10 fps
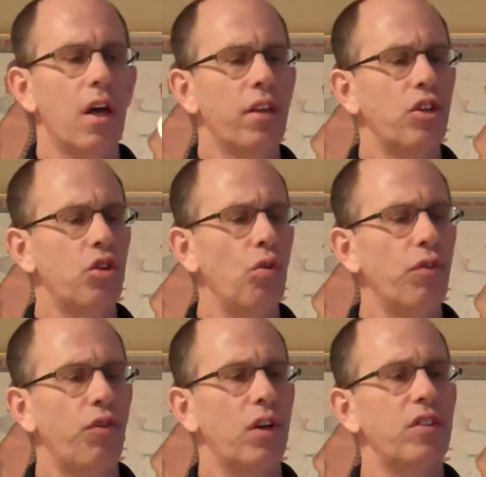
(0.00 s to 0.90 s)
The shoulder,
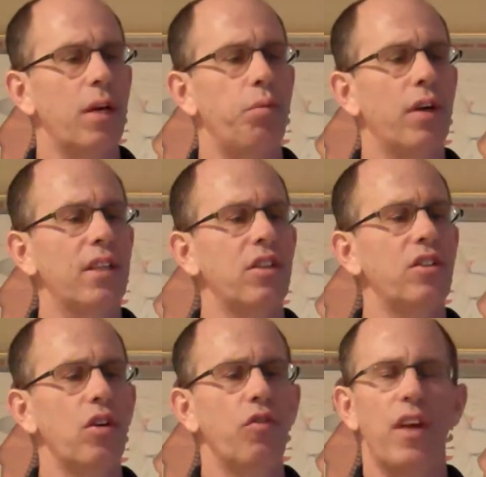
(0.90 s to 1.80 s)
for example, gets its
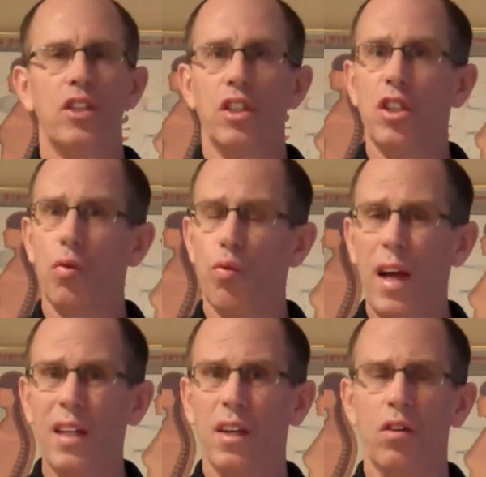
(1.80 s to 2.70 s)
innervation,
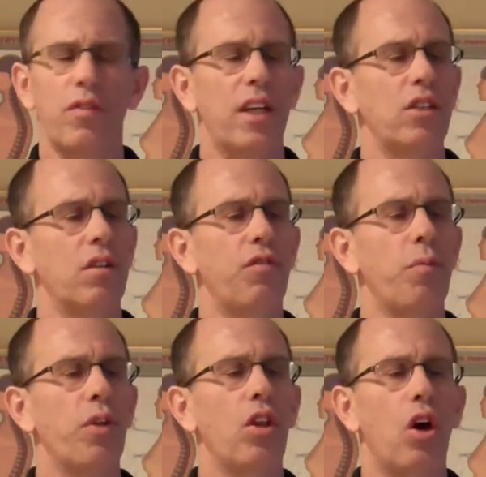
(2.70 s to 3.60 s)
direct innervation,
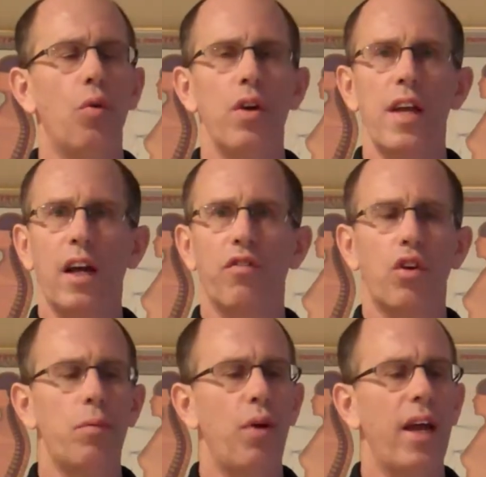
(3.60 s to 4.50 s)
from the lower neck
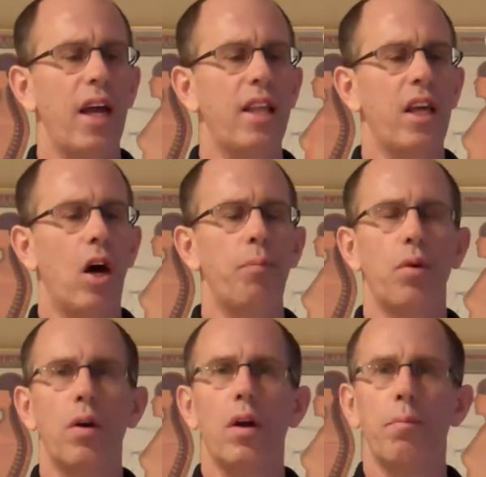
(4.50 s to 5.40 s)
vertebrae and the
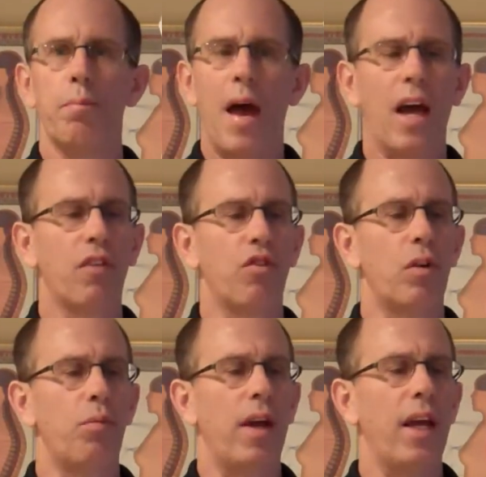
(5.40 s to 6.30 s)
upper back
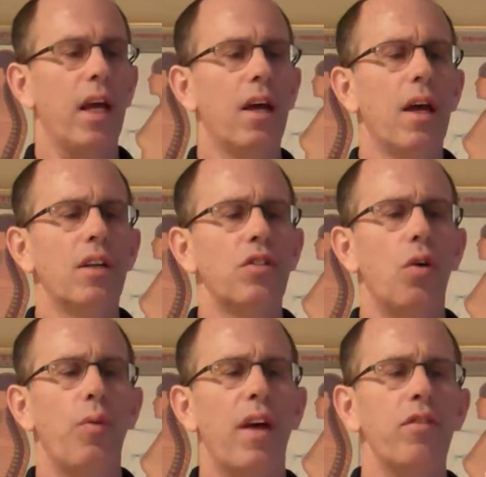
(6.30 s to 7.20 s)
vertebrae.
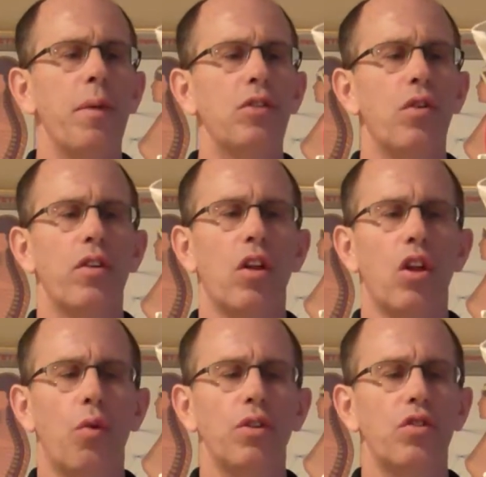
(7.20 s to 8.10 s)
So we have to make sure that the
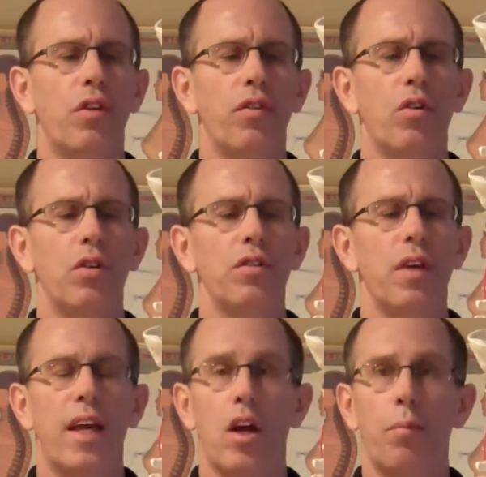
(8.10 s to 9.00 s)
lower cervicals
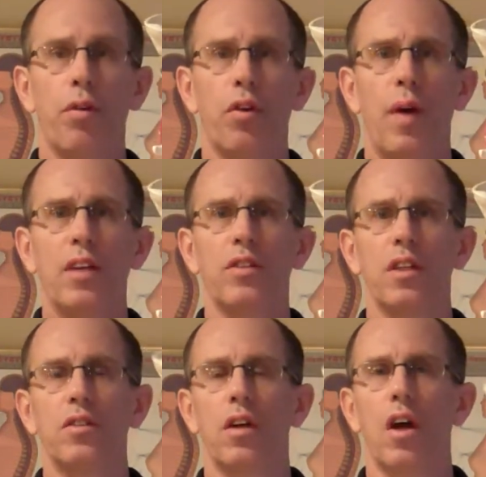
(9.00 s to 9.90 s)
and upper
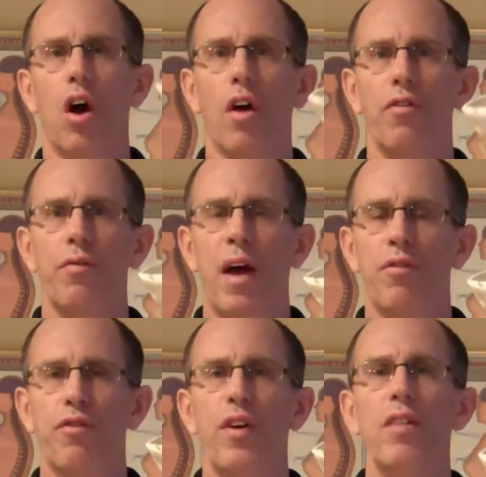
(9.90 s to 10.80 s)
thoracics have
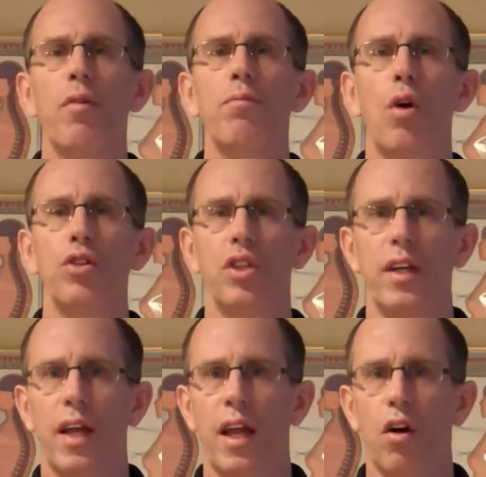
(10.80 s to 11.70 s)
freedom of
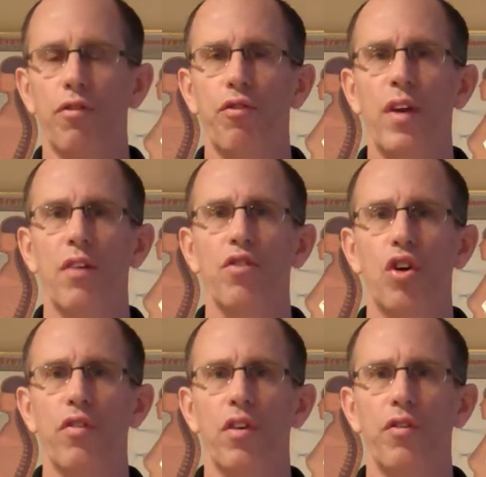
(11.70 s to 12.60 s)
motion and are free of
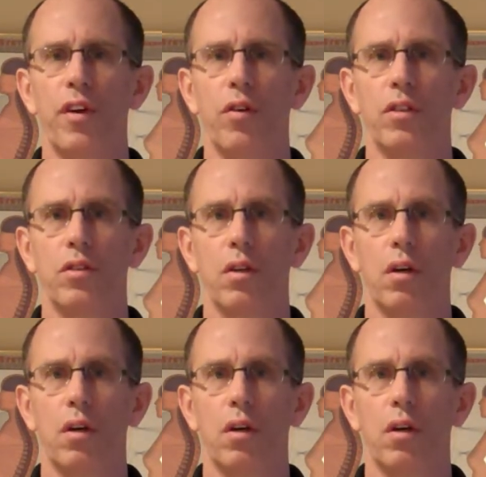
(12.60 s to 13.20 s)
nerve interference.